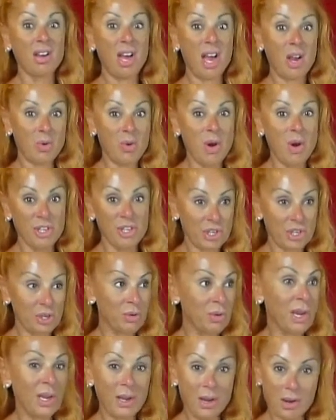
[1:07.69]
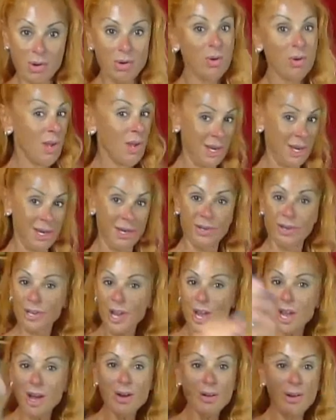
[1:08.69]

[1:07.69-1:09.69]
I want you." And I go, "Here you go."